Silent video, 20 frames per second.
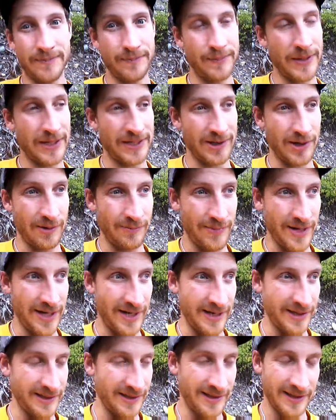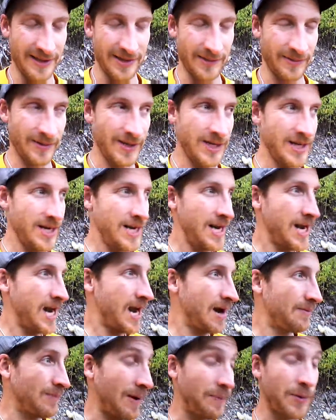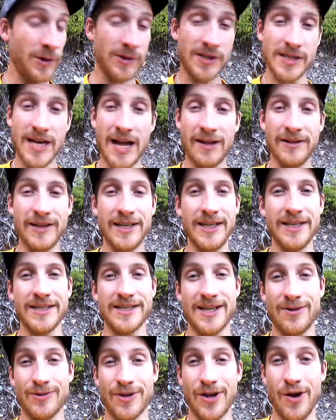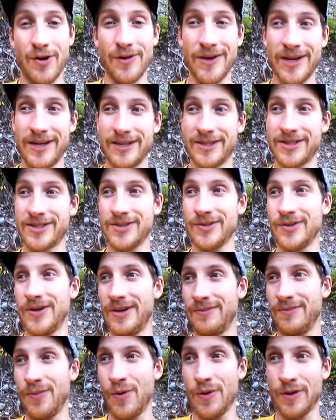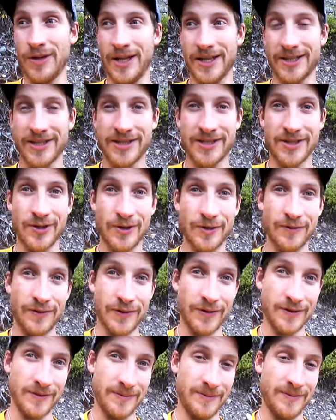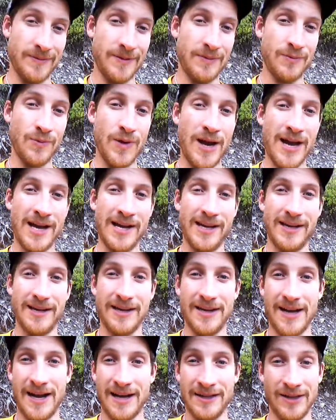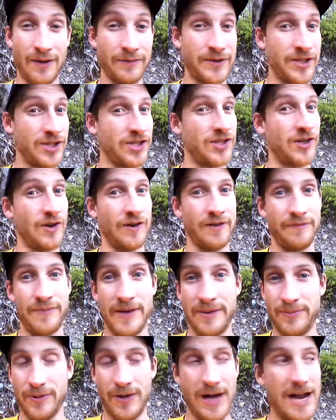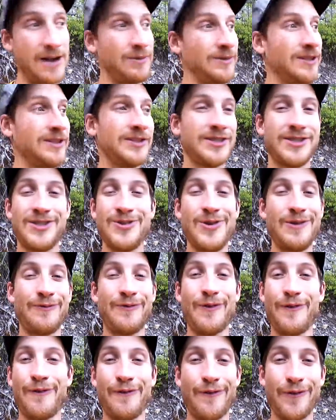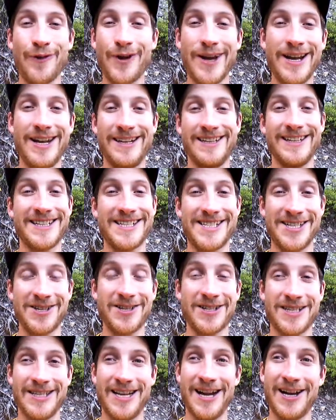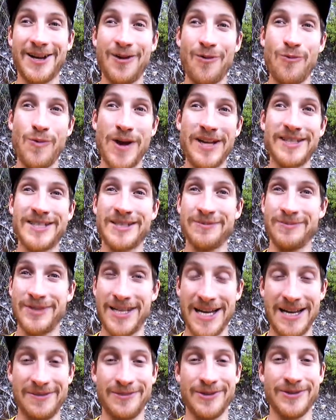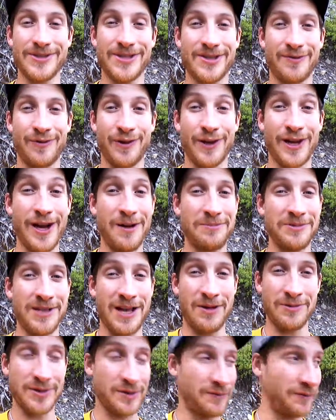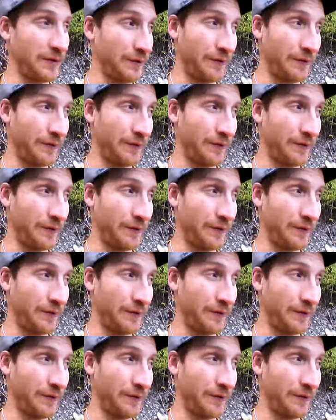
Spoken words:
picked on me, and, my personality is outgoing, so I'm more like a server. I love to serve people. I do it for free. Like, seriously, I go wait some tables for a couple hours for